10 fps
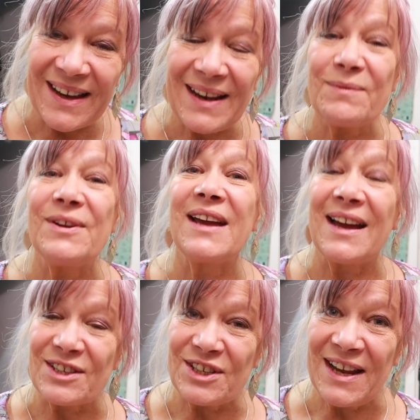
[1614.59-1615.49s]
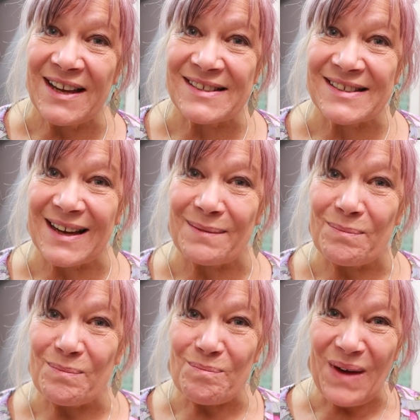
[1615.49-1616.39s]
and I'm going to catch you next time.
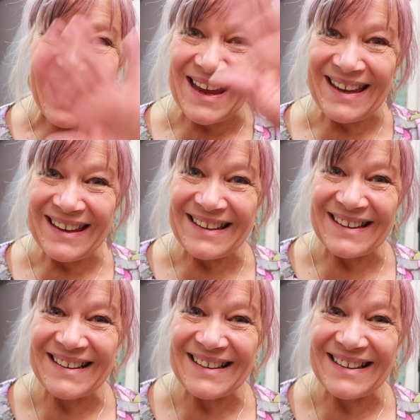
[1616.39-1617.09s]
Bye.